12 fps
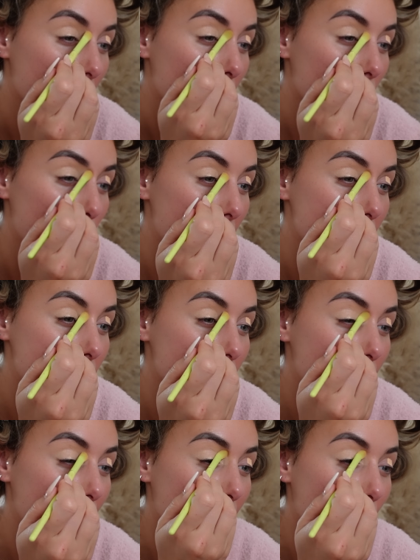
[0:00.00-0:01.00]
the bits
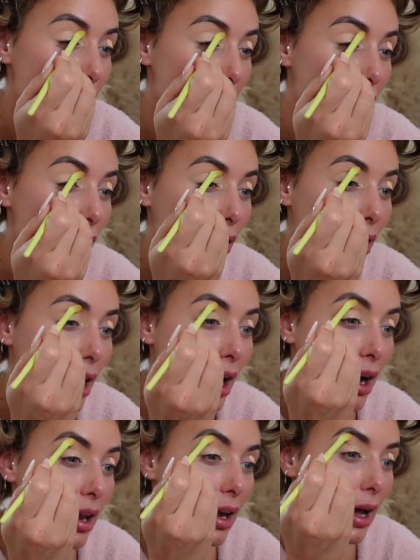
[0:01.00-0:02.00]
that take a bit
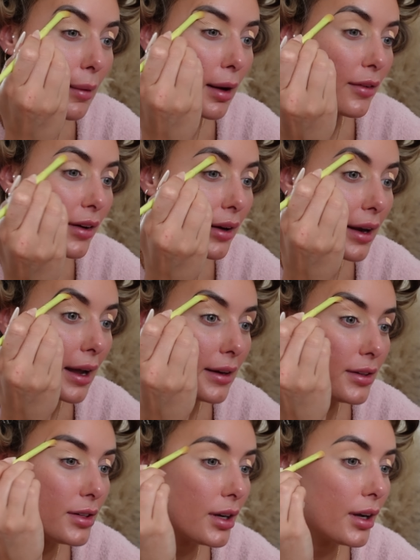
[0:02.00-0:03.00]
longer, like my
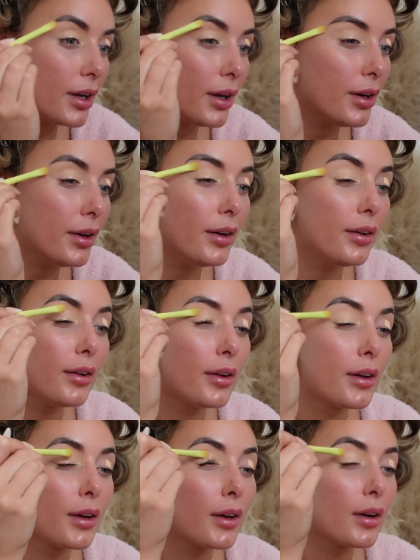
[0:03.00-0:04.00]
foundation and
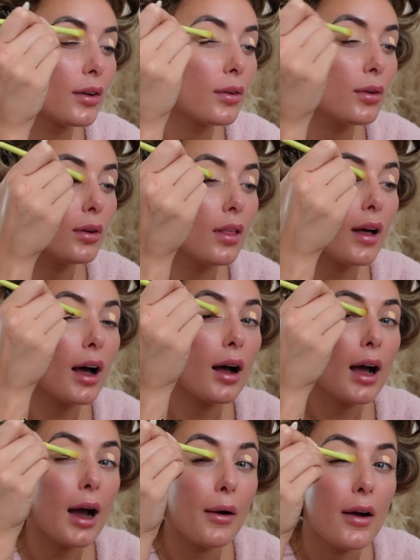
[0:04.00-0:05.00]
all of
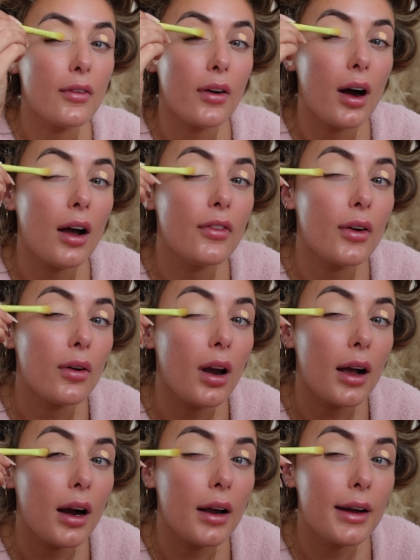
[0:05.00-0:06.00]
that. However, I feel
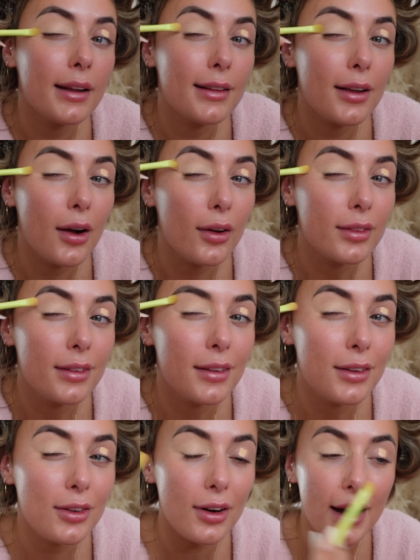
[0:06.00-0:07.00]
like I need to
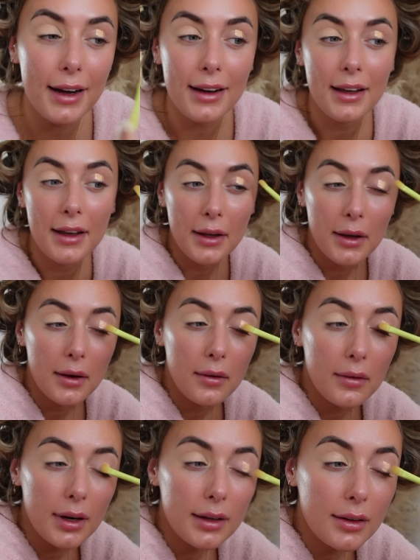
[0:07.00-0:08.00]
concentrate
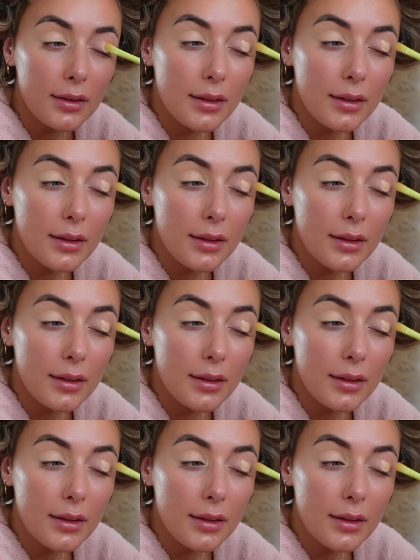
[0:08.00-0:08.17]
when I do